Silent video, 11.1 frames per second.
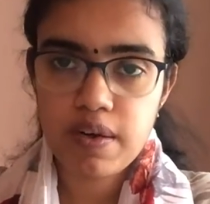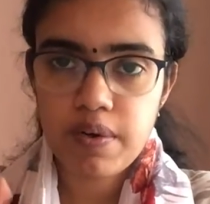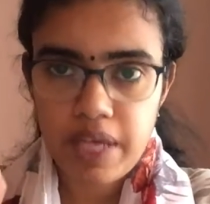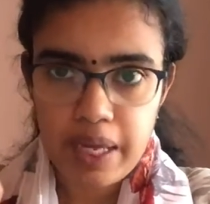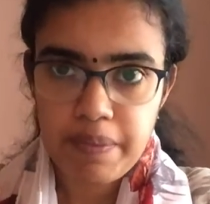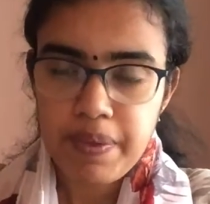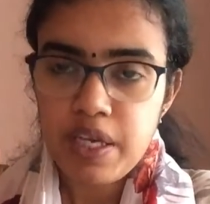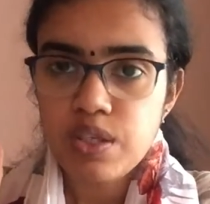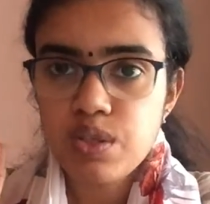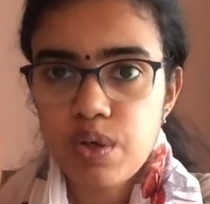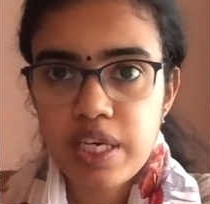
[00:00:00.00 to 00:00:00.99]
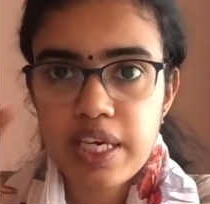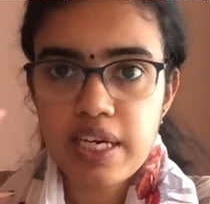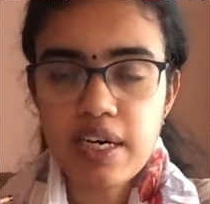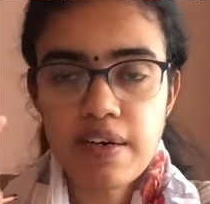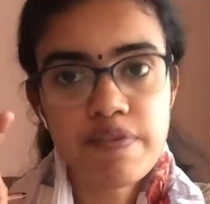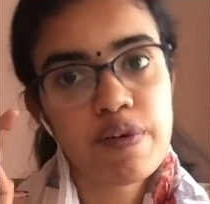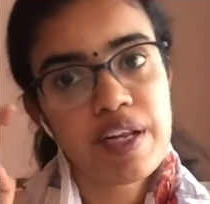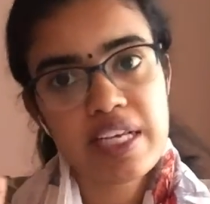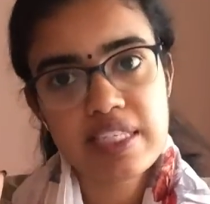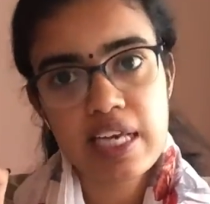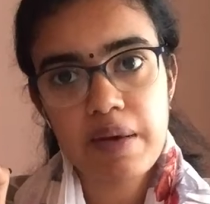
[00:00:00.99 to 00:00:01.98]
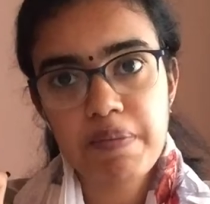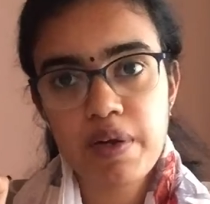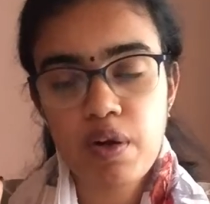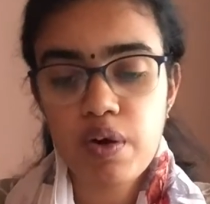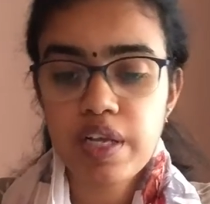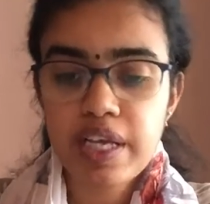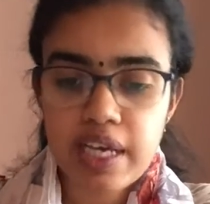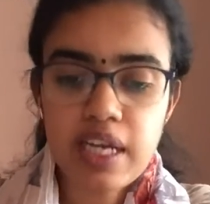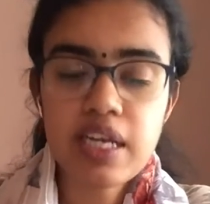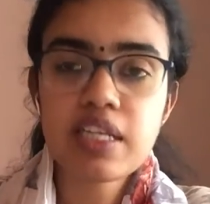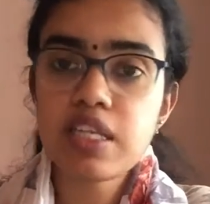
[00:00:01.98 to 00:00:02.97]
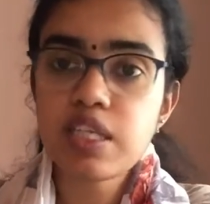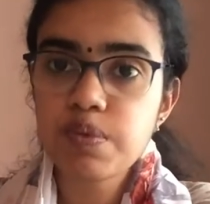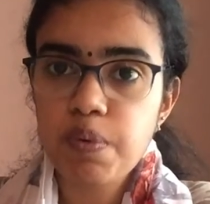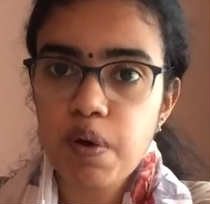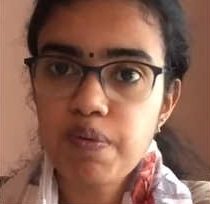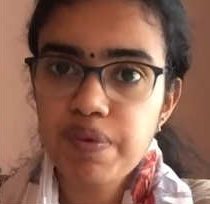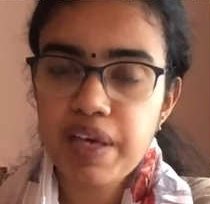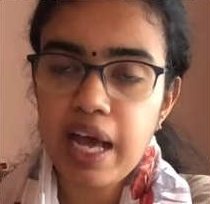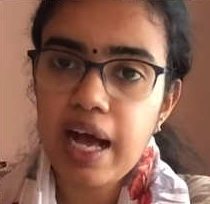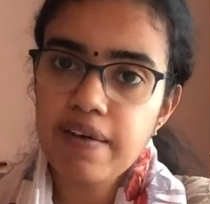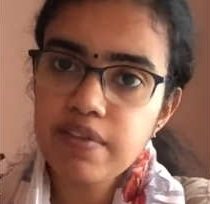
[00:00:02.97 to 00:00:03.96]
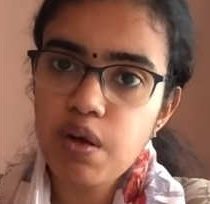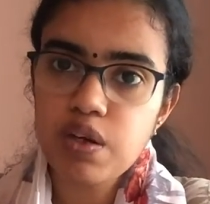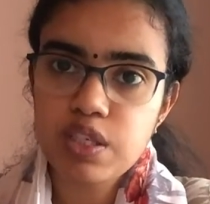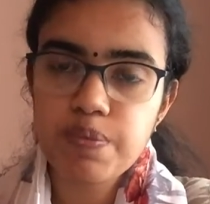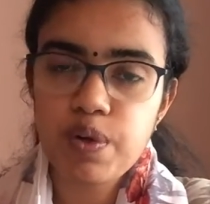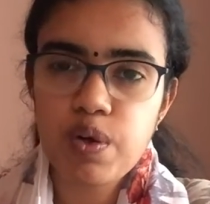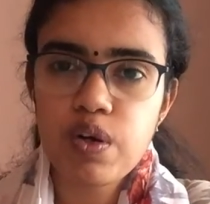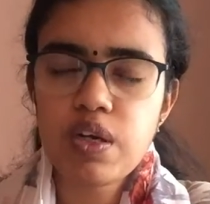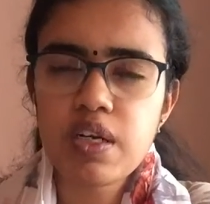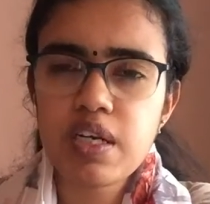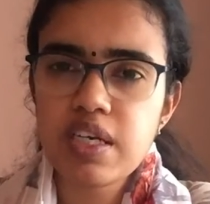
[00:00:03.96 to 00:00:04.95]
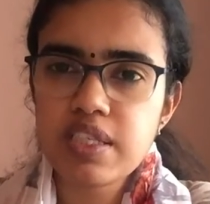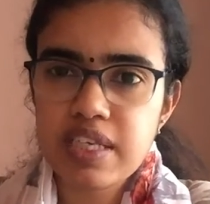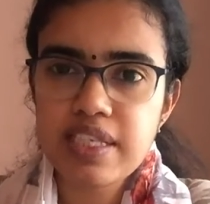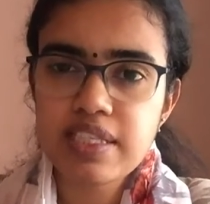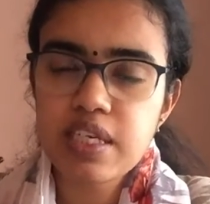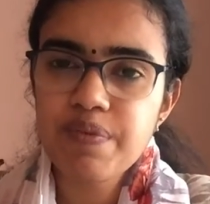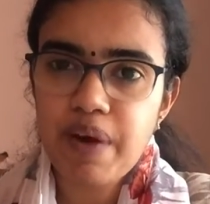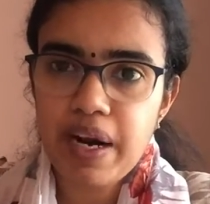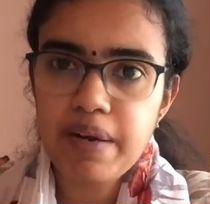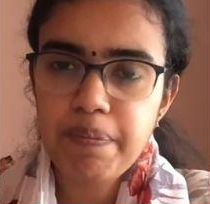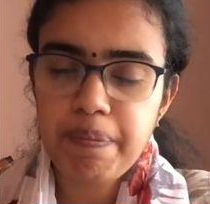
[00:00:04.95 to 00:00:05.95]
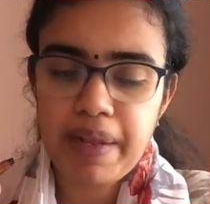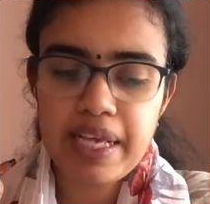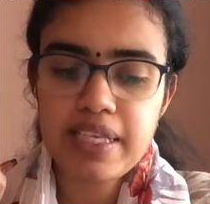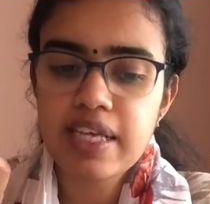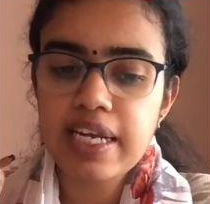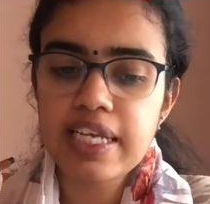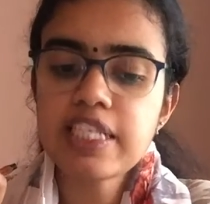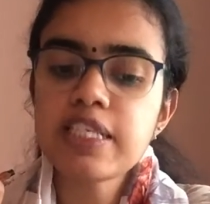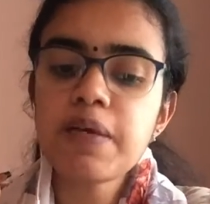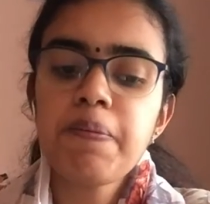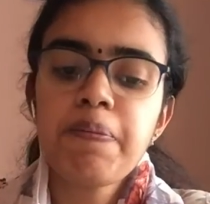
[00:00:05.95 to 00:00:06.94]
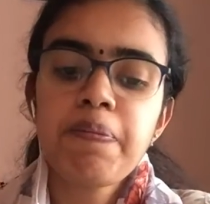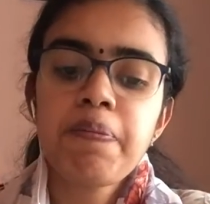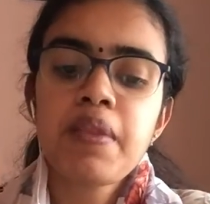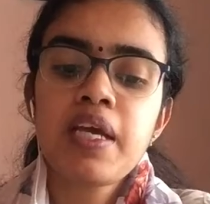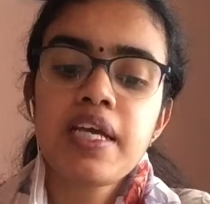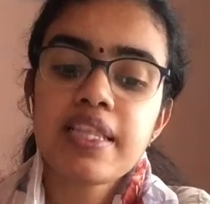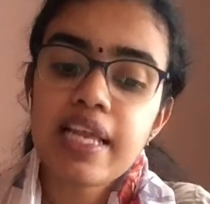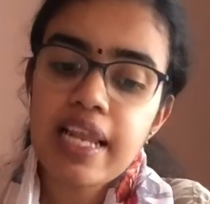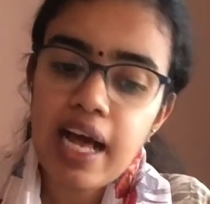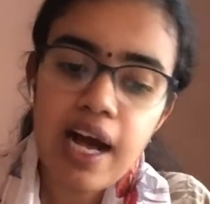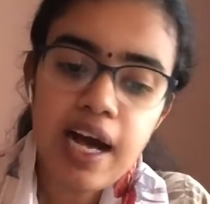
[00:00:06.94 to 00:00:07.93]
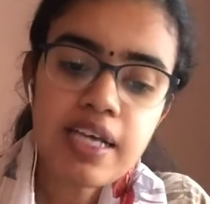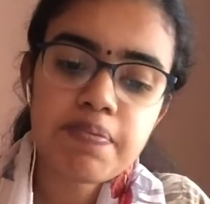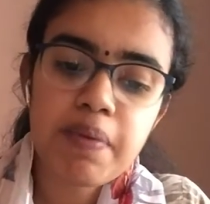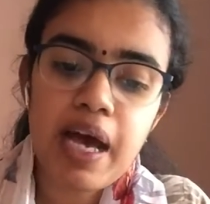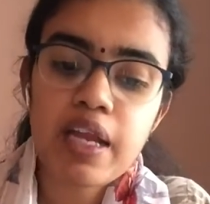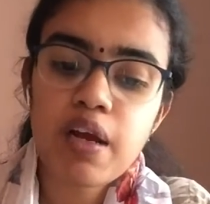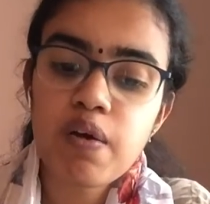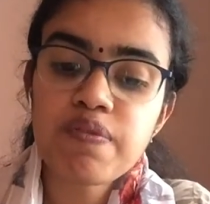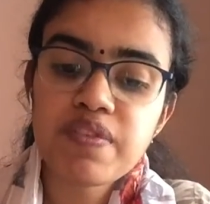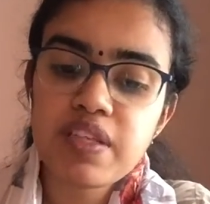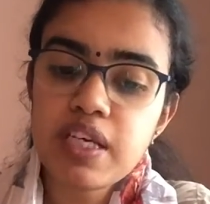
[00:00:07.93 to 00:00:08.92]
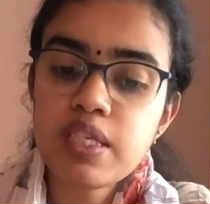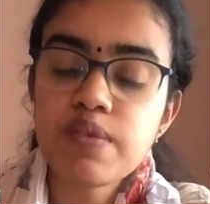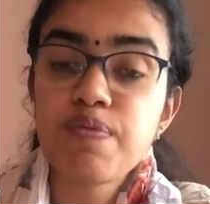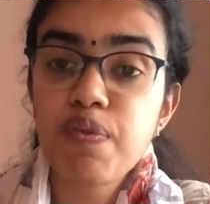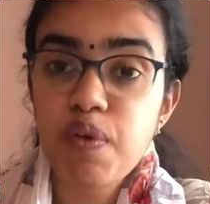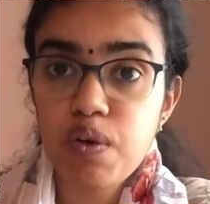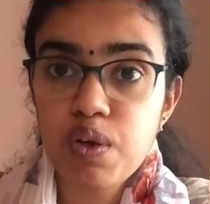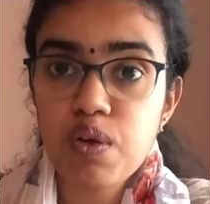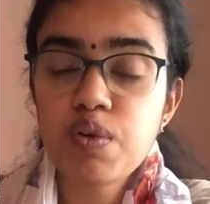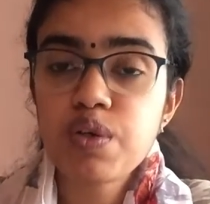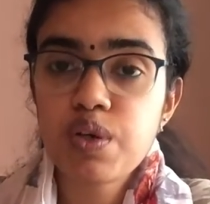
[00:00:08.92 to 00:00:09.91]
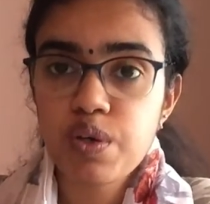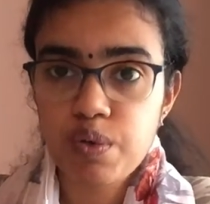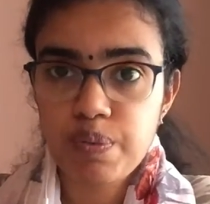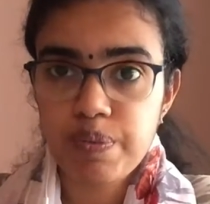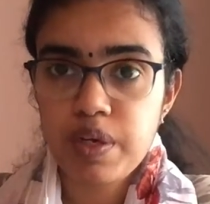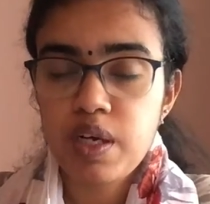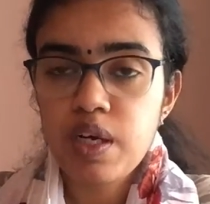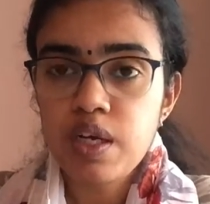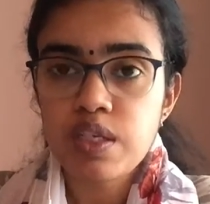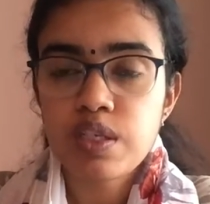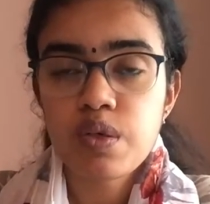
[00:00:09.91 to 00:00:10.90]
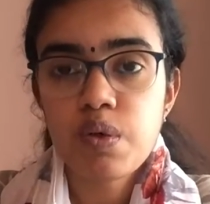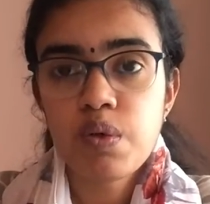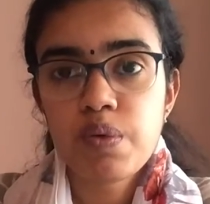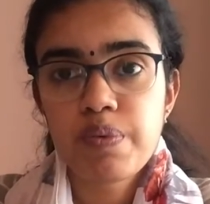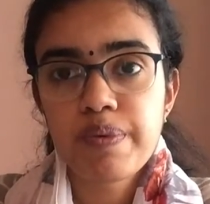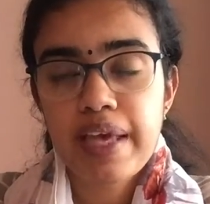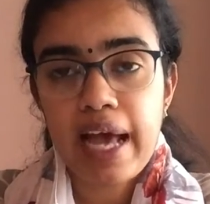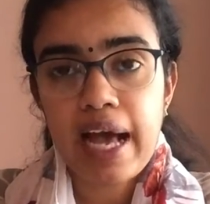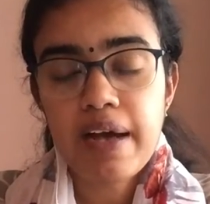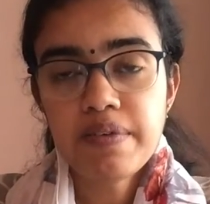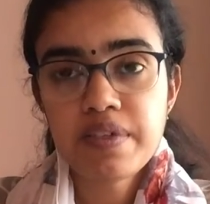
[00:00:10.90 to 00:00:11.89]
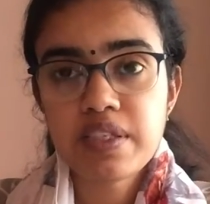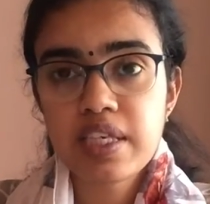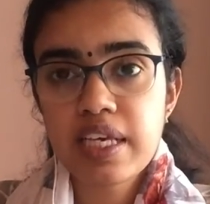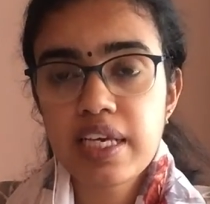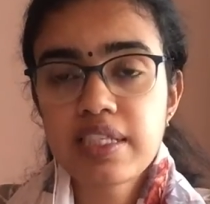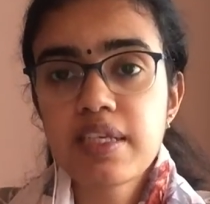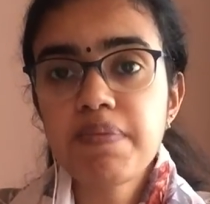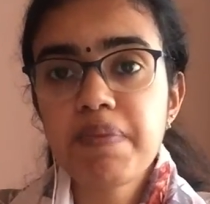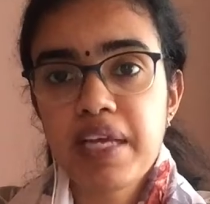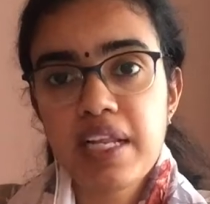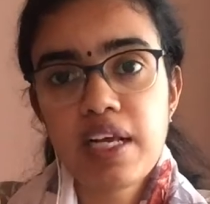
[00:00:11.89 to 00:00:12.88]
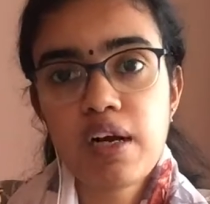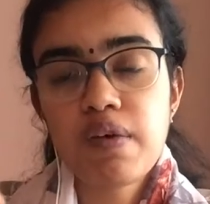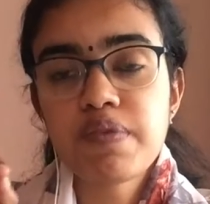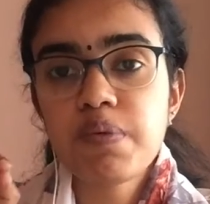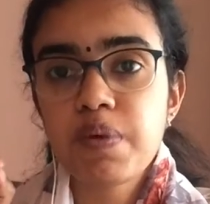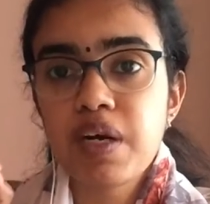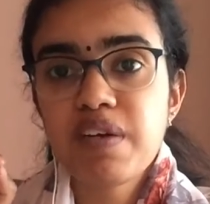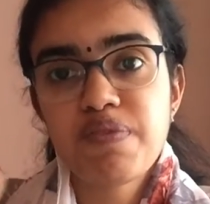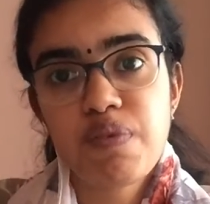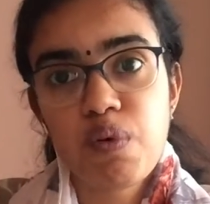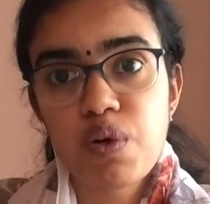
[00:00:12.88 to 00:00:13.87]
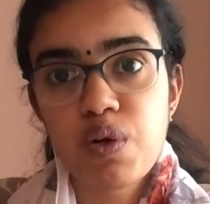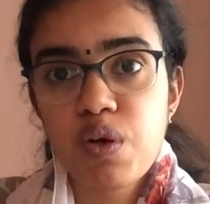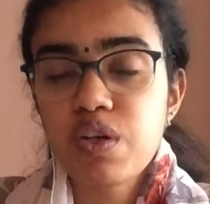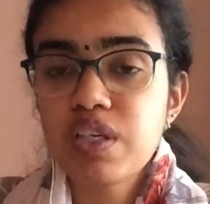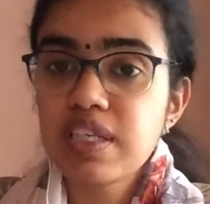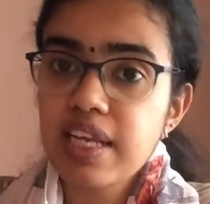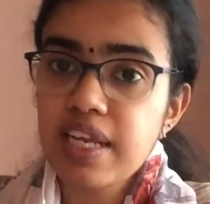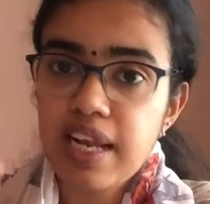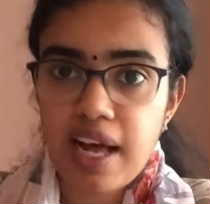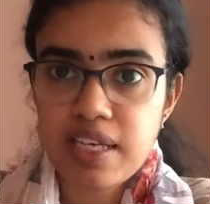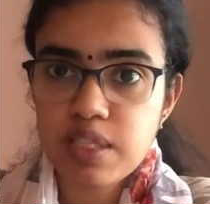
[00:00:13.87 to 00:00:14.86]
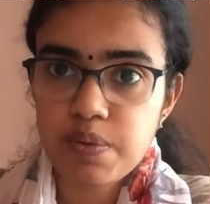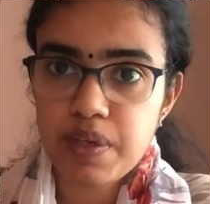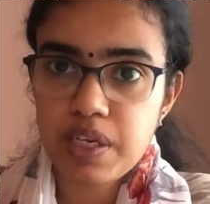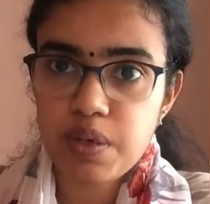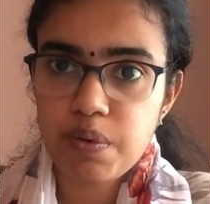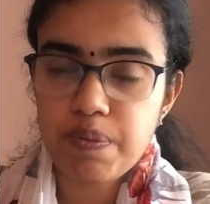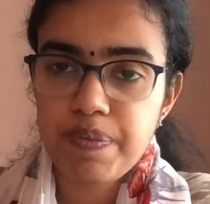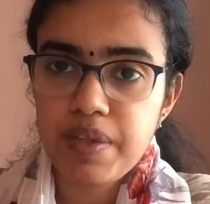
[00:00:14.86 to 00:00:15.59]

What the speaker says: Okay, so here, for example, or here in this poem, we have the oxymoron just in one place, that is the last man of this forlorn group. So we have seen the meaning of the word forlorn in the last video.